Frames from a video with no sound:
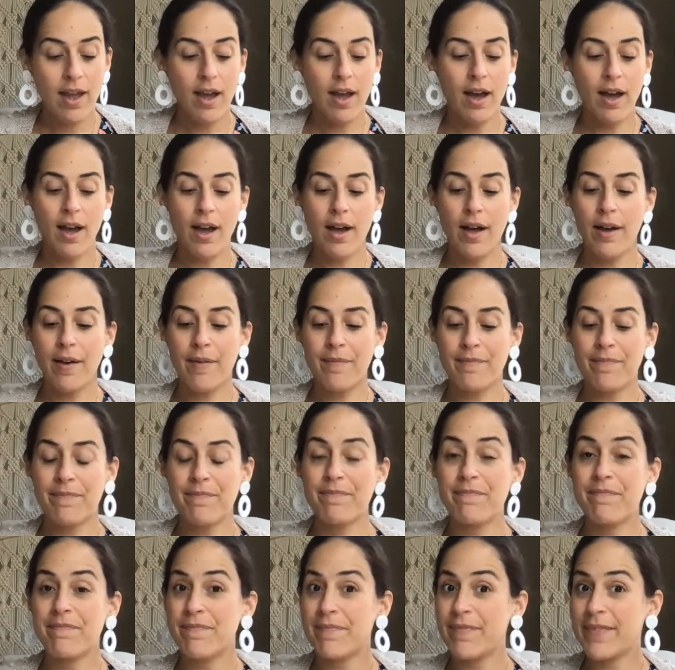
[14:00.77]

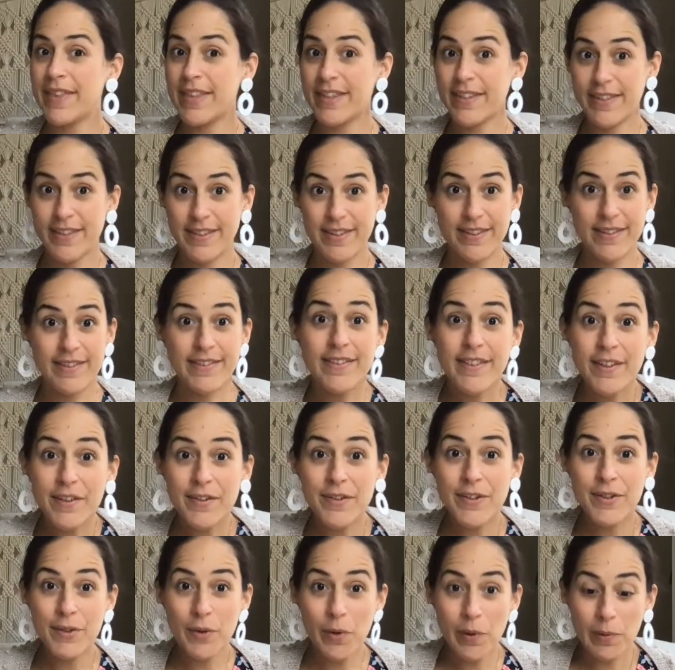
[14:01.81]

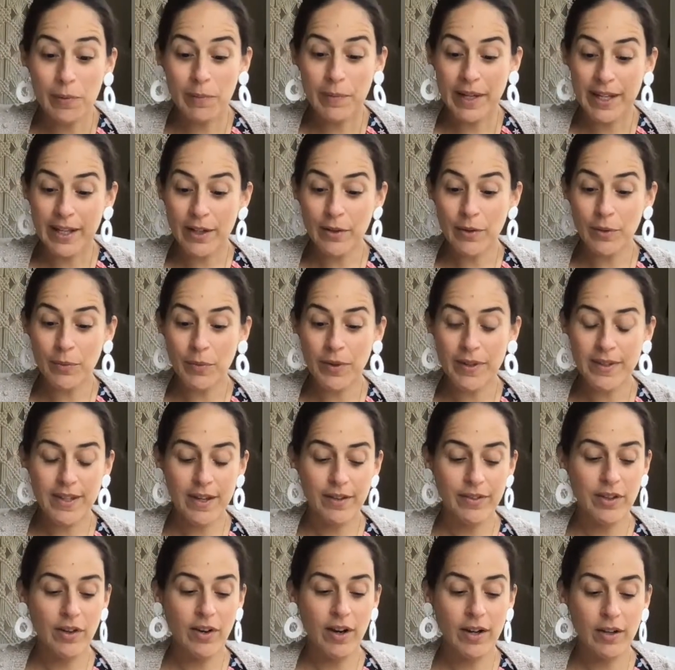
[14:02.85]
There's so many good ones
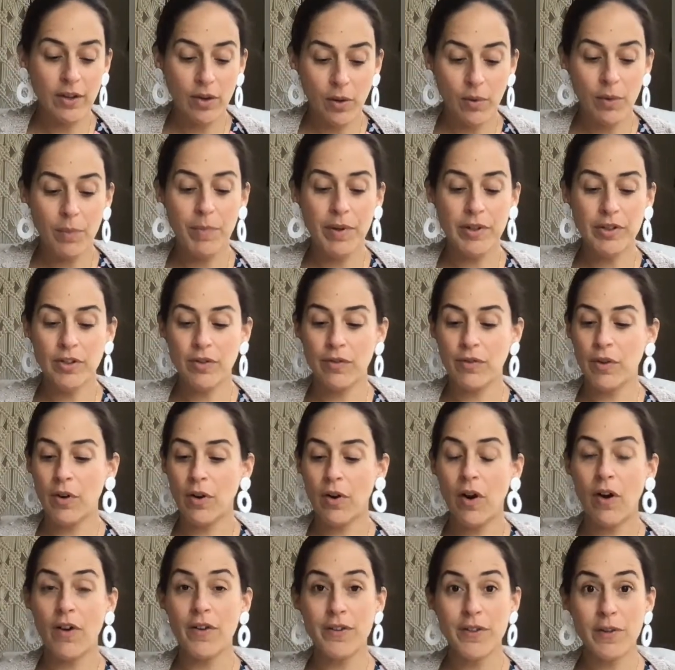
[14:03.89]
out there. I know a bunch of you
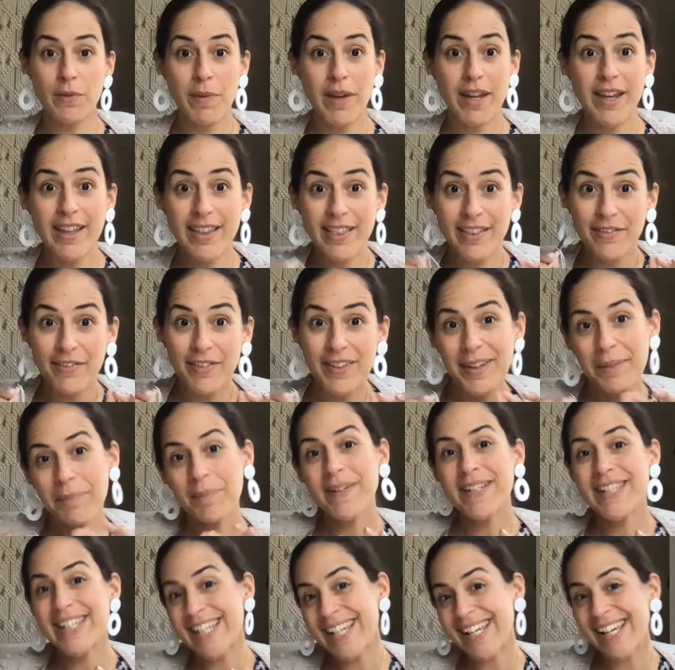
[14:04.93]
are also making the
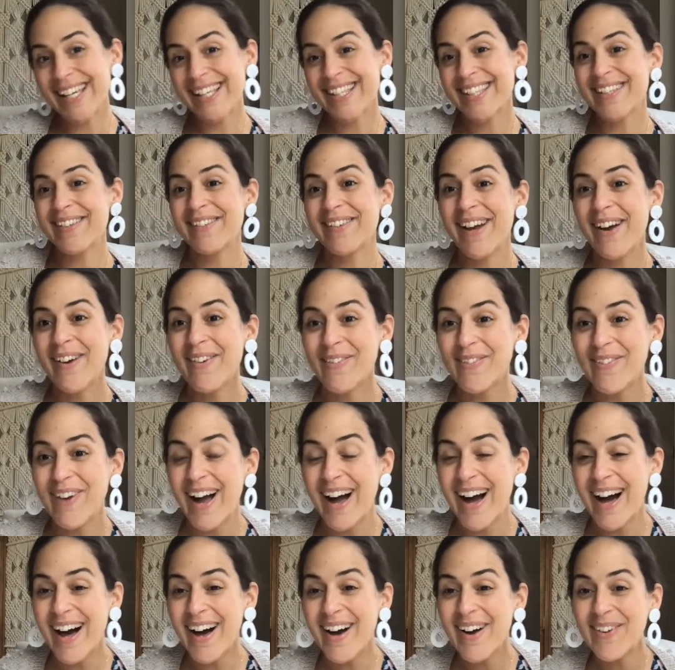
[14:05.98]
Phillipa Tee, so
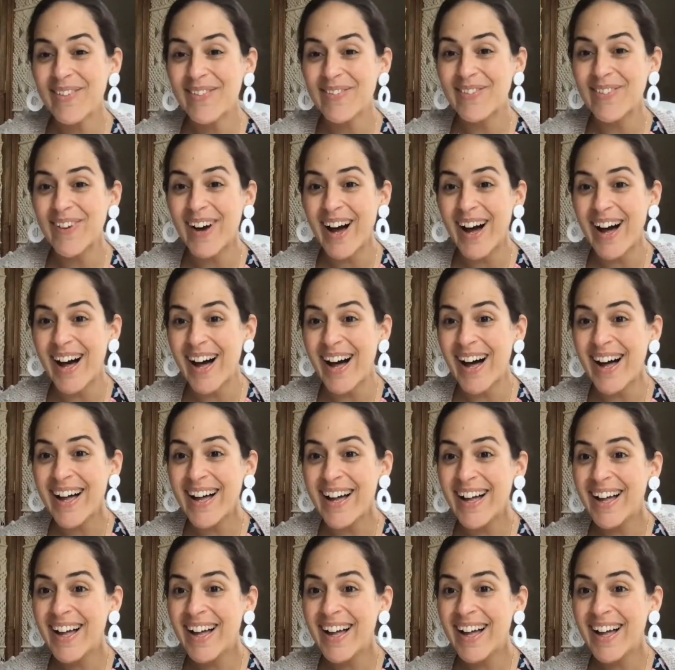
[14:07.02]
hurrah, hurrah.